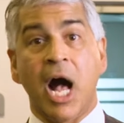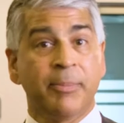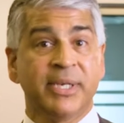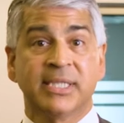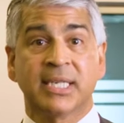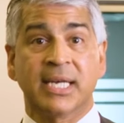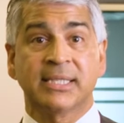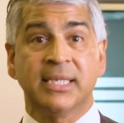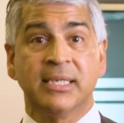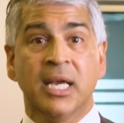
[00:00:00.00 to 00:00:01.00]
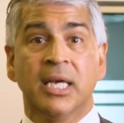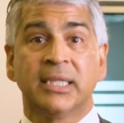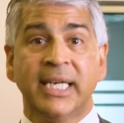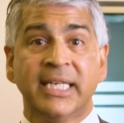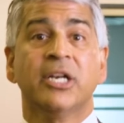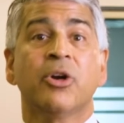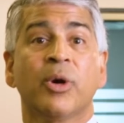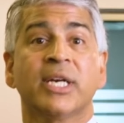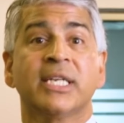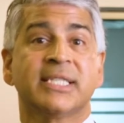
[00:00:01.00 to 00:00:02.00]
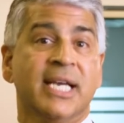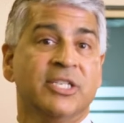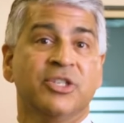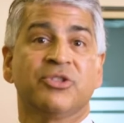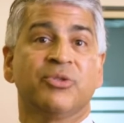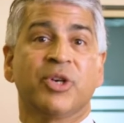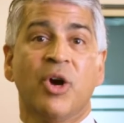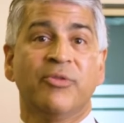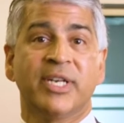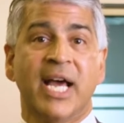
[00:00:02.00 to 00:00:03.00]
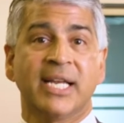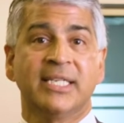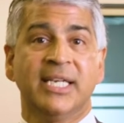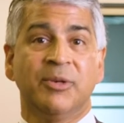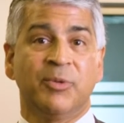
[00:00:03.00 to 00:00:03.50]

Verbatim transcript: I'll be discussing leading an organization through COVID 19,